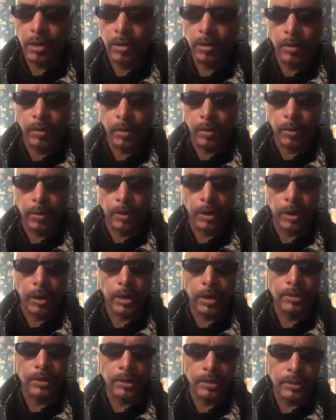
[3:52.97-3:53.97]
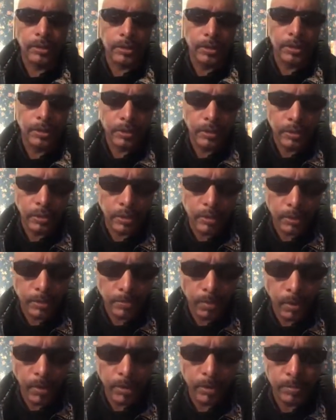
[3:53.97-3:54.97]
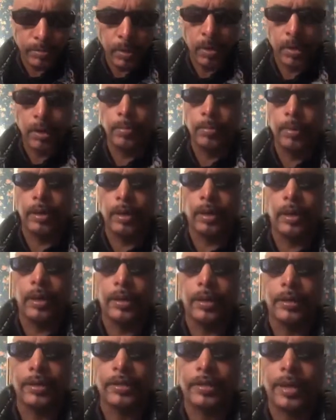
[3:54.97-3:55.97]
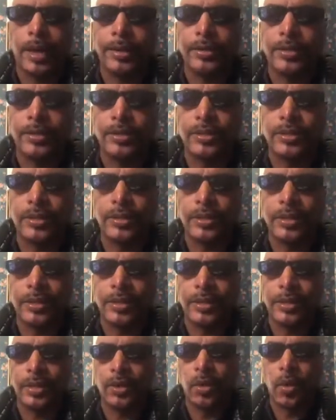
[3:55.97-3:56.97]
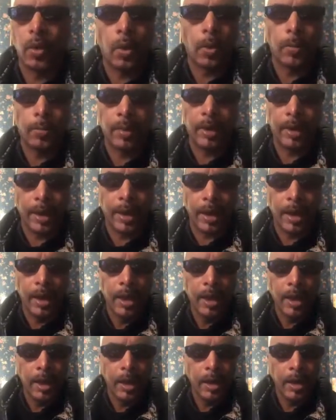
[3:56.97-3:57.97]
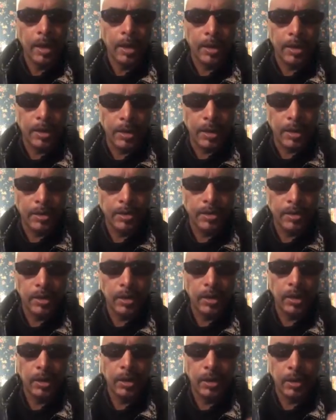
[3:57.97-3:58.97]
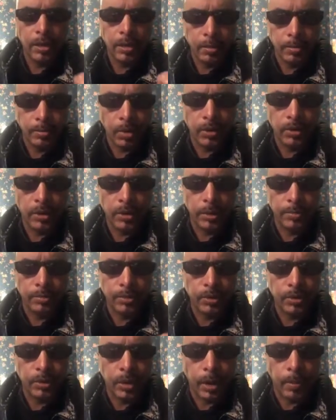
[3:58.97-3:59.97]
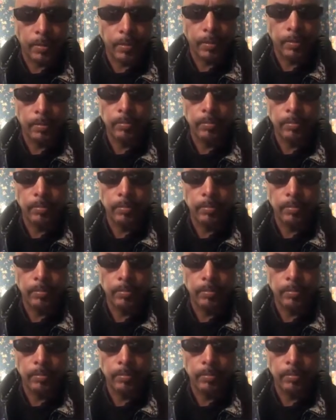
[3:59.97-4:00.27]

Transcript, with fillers: recorded it. she spot, spotted me and started to uh, call me a dirty Muslim scum